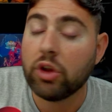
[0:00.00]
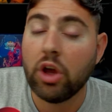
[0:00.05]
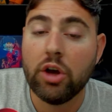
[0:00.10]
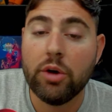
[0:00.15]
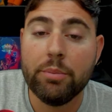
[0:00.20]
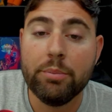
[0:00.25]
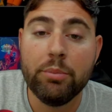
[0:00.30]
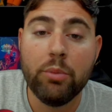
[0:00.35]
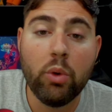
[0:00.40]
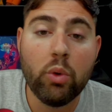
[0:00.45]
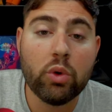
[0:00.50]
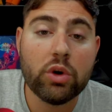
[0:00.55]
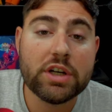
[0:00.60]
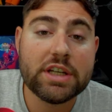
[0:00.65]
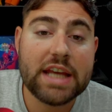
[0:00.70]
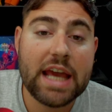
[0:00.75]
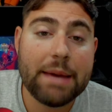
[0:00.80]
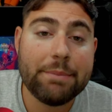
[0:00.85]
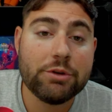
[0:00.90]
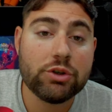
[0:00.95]
more
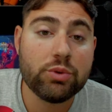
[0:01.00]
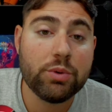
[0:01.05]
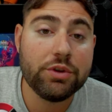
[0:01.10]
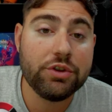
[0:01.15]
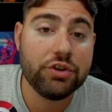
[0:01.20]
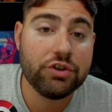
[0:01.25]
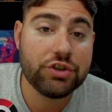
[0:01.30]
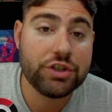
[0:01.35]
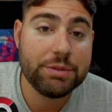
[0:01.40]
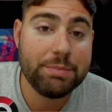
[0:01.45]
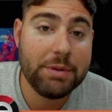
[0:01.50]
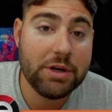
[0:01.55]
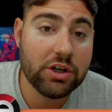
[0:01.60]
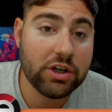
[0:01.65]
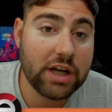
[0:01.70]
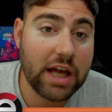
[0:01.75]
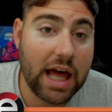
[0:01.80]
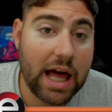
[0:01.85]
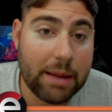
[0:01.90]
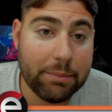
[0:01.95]
damage with your spear
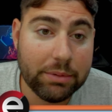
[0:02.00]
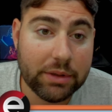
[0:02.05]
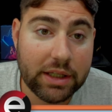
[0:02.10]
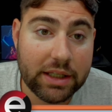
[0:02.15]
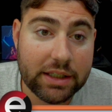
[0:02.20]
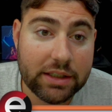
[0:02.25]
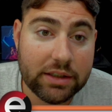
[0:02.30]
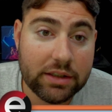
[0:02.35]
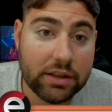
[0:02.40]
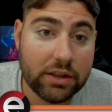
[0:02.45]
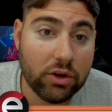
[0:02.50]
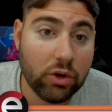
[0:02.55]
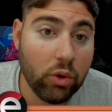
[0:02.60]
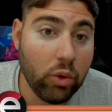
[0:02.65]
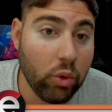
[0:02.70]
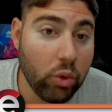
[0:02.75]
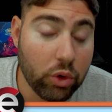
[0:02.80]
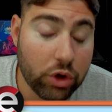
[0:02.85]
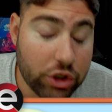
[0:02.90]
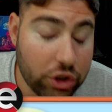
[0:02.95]
goblin
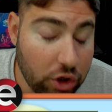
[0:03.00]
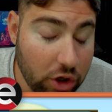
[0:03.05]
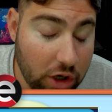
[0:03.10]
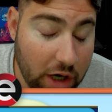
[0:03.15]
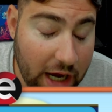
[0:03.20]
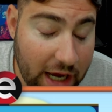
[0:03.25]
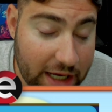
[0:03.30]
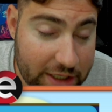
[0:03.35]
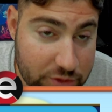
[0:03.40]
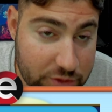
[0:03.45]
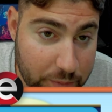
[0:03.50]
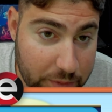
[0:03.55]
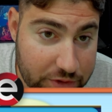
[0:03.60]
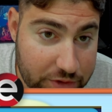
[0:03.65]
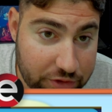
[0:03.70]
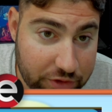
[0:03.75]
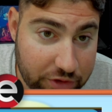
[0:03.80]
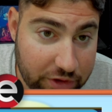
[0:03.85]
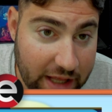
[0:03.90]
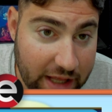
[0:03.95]
or your ice
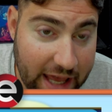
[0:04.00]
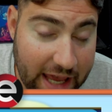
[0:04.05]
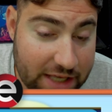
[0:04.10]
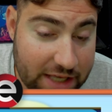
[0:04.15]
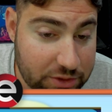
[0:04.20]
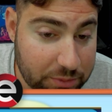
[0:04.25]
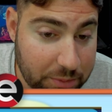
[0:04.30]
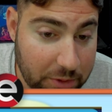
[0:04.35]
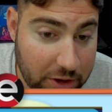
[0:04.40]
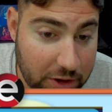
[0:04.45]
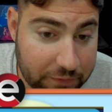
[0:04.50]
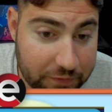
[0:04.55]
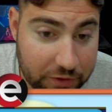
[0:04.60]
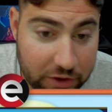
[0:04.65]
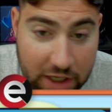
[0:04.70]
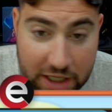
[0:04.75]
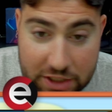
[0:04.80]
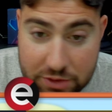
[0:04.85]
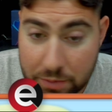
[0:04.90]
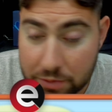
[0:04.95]
wizard as well. If your
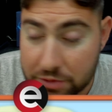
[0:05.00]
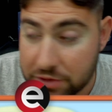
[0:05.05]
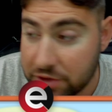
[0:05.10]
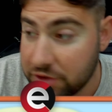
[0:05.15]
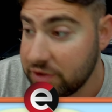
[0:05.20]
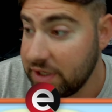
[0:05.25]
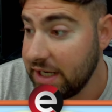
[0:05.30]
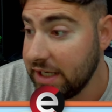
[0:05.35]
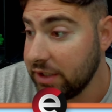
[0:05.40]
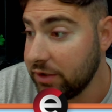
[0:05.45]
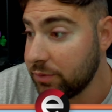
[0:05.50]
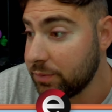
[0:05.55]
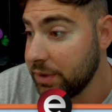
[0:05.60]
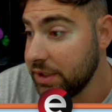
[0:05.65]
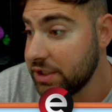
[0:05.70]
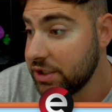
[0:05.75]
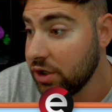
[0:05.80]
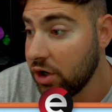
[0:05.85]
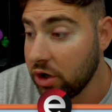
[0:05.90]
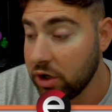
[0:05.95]
ice wizard is hitting
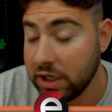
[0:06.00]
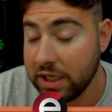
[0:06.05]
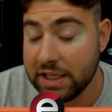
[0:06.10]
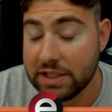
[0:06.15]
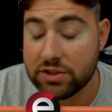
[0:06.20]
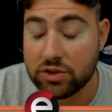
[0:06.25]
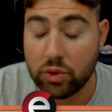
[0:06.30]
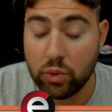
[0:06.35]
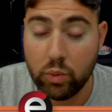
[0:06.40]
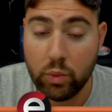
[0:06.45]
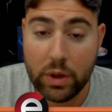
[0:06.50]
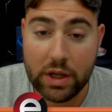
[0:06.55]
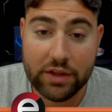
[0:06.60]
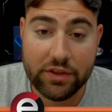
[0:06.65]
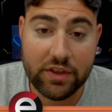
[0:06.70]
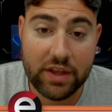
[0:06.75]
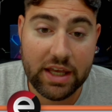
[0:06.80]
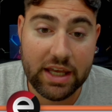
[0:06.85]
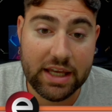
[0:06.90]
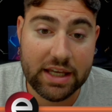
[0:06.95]
3 targets with
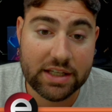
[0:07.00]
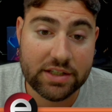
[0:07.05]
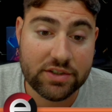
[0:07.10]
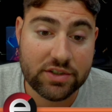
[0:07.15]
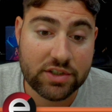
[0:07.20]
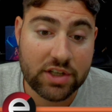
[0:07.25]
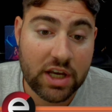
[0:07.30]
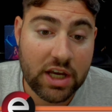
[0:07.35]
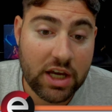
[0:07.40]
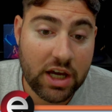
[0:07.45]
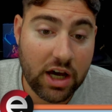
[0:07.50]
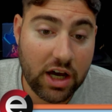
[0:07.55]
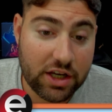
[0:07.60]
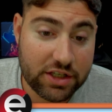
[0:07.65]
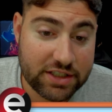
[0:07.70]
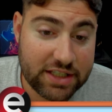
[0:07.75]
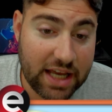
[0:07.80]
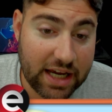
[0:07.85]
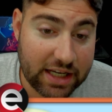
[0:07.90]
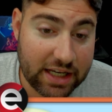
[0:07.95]
its
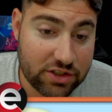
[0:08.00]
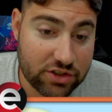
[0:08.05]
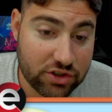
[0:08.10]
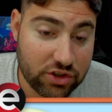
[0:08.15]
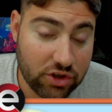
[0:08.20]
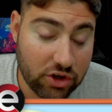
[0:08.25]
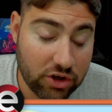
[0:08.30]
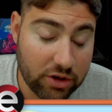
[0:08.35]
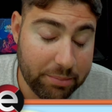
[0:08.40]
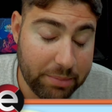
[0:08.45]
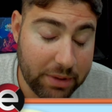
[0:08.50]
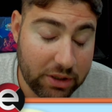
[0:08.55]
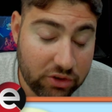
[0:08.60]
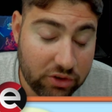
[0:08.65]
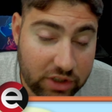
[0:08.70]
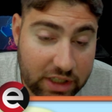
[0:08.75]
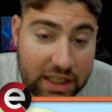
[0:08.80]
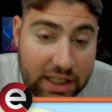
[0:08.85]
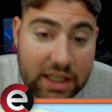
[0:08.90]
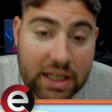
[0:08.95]
second star
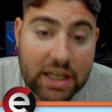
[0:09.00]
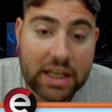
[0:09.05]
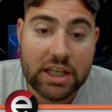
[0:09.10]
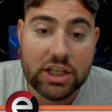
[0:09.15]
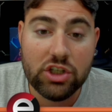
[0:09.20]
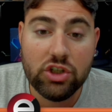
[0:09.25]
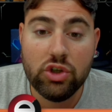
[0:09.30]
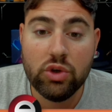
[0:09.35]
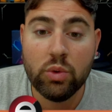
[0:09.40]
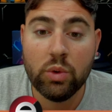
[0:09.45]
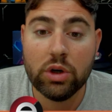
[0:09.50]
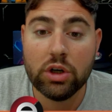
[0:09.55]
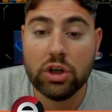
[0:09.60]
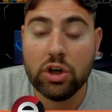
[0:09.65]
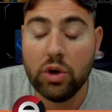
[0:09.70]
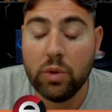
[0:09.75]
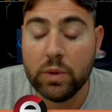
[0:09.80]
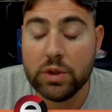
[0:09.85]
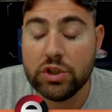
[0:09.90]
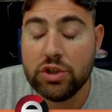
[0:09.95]
ability, you are
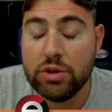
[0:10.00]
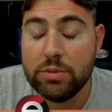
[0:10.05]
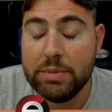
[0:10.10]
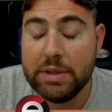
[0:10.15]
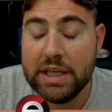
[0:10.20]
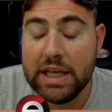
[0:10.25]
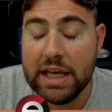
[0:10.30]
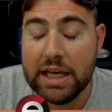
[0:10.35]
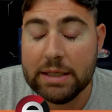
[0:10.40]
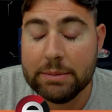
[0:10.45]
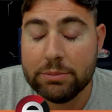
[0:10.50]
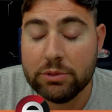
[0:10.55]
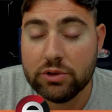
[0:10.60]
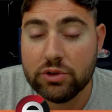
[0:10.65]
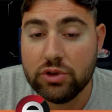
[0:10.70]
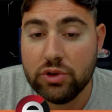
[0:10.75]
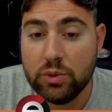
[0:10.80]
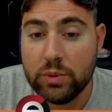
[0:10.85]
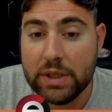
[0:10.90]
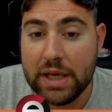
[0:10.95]
going to be able
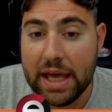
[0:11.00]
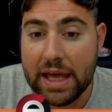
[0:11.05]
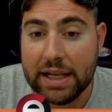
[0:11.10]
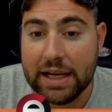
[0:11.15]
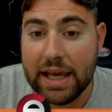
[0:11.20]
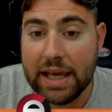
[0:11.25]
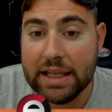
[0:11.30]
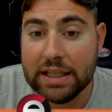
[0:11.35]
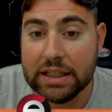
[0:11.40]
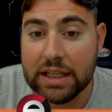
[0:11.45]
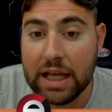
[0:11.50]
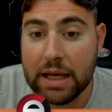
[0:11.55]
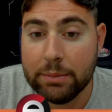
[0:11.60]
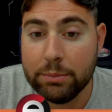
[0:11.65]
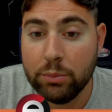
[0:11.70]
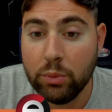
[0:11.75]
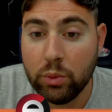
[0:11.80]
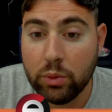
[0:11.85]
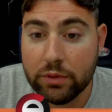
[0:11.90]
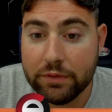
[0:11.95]
to get a lot
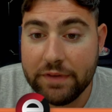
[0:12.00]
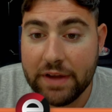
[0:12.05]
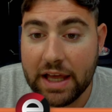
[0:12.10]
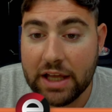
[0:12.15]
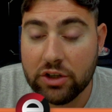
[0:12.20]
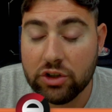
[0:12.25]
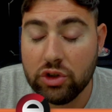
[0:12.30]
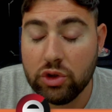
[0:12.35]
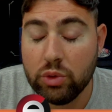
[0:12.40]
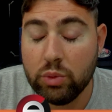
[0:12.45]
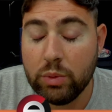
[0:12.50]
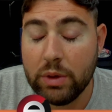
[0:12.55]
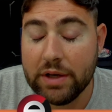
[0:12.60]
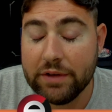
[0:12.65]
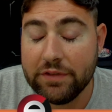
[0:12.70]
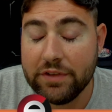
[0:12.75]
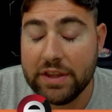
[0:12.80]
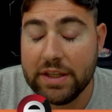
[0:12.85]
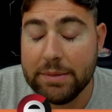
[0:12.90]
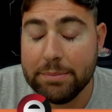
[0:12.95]
more value
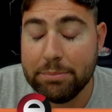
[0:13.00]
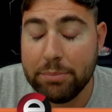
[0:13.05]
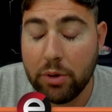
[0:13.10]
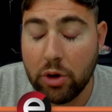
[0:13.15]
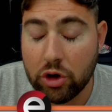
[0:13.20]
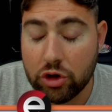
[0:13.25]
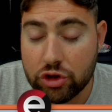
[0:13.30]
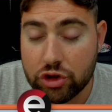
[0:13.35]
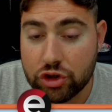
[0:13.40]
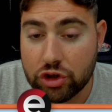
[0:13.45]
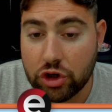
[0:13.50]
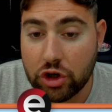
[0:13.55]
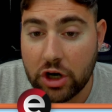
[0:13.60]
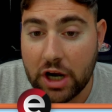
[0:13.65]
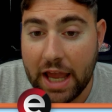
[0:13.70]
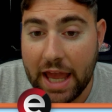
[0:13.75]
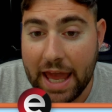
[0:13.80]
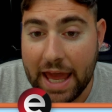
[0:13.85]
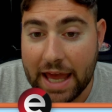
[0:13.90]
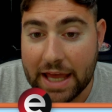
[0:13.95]
with the Barcher
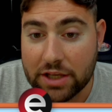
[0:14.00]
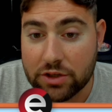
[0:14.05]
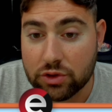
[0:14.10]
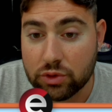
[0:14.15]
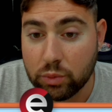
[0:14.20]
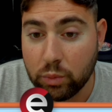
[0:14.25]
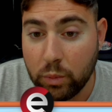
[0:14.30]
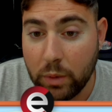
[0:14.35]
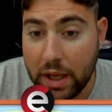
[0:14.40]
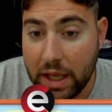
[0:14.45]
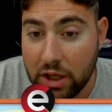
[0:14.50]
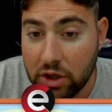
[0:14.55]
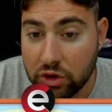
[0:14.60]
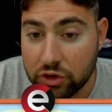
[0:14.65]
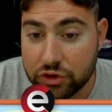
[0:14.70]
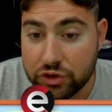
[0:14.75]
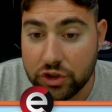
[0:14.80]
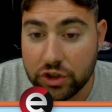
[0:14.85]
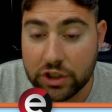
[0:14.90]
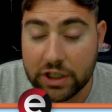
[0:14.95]
as
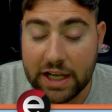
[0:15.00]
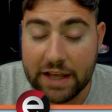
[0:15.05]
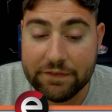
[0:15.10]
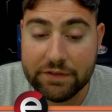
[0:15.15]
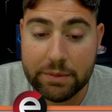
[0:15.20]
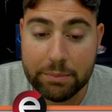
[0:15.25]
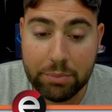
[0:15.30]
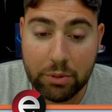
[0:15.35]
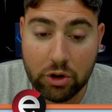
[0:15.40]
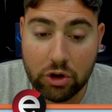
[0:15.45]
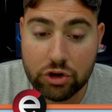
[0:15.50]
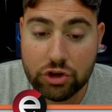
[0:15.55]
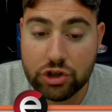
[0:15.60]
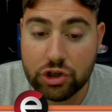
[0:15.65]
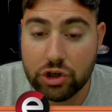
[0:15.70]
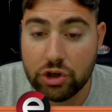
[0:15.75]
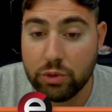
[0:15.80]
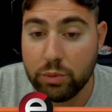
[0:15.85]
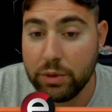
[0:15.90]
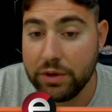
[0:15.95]
well. So you're going to have the
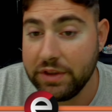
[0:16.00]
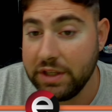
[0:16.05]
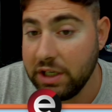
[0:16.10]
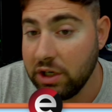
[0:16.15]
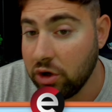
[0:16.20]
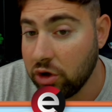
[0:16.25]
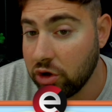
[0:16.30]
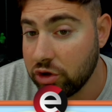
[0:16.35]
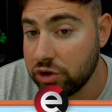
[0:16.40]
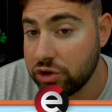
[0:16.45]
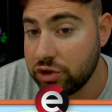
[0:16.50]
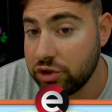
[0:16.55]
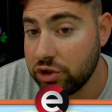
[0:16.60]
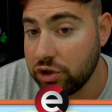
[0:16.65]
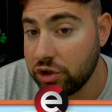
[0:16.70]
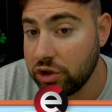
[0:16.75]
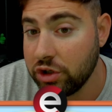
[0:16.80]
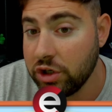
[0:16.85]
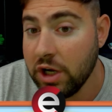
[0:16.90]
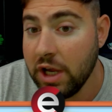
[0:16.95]
Barcher with the
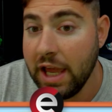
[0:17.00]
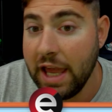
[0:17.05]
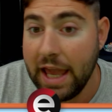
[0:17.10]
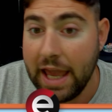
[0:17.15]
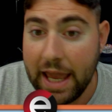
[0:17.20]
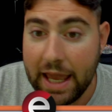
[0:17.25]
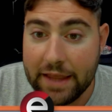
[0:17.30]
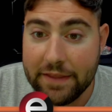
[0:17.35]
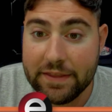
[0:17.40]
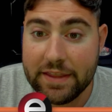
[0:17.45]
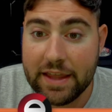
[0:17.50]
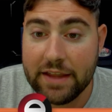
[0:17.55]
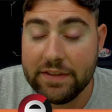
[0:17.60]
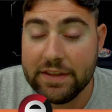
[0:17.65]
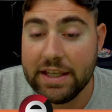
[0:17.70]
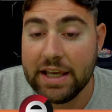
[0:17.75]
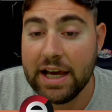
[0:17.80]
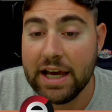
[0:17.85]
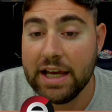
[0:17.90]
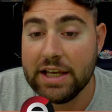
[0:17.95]
Archer and then
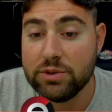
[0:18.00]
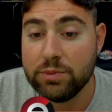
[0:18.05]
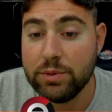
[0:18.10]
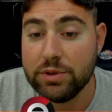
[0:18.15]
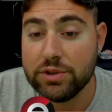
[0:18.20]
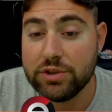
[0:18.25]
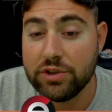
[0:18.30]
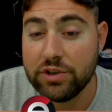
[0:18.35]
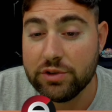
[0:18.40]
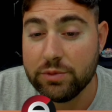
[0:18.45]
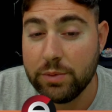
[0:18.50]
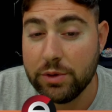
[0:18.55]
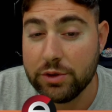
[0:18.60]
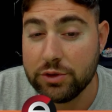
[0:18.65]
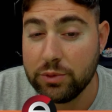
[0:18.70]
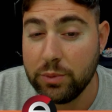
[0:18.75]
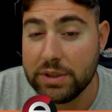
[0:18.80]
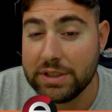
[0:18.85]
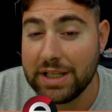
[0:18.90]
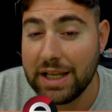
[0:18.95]
the Ice Wizard as well.
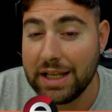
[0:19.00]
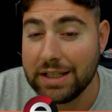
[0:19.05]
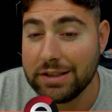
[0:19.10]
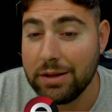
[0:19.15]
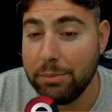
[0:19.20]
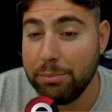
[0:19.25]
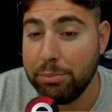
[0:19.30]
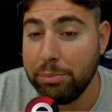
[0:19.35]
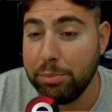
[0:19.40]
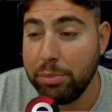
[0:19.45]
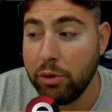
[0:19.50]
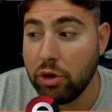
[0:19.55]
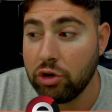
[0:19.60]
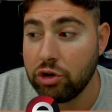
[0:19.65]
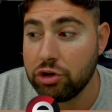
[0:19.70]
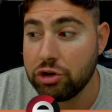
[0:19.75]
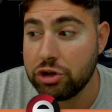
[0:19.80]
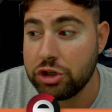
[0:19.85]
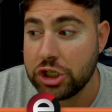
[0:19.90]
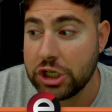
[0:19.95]
So what is that? The
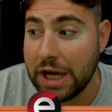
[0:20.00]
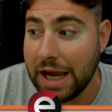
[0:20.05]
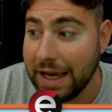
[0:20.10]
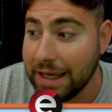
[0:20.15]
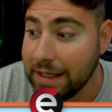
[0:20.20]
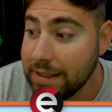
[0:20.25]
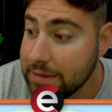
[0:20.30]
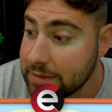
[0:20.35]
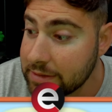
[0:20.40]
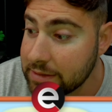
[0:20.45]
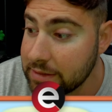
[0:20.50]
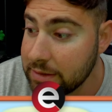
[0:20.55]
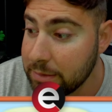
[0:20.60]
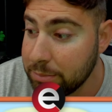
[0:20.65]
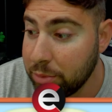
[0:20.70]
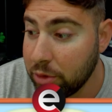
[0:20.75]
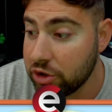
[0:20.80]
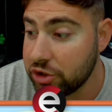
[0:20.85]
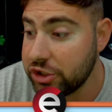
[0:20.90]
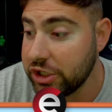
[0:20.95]
Barchice? The
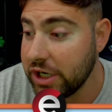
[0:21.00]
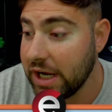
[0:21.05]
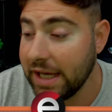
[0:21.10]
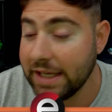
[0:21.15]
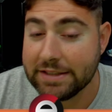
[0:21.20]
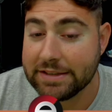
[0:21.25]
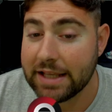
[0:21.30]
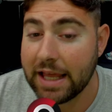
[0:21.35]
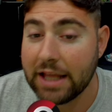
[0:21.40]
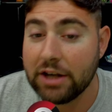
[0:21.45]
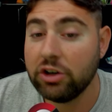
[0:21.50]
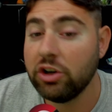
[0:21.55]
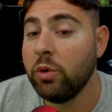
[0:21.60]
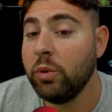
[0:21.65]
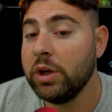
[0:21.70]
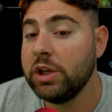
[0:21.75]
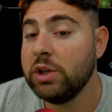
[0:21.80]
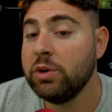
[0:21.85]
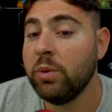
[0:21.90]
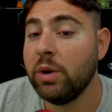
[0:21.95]
Barchice? I don't know
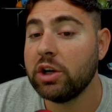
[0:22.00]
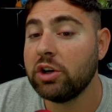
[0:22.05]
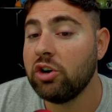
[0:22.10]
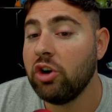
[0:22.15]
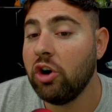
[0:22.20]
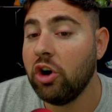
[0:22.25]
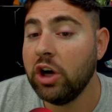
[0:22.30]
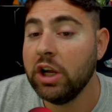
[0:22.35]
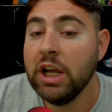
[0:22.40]
what you want to call it,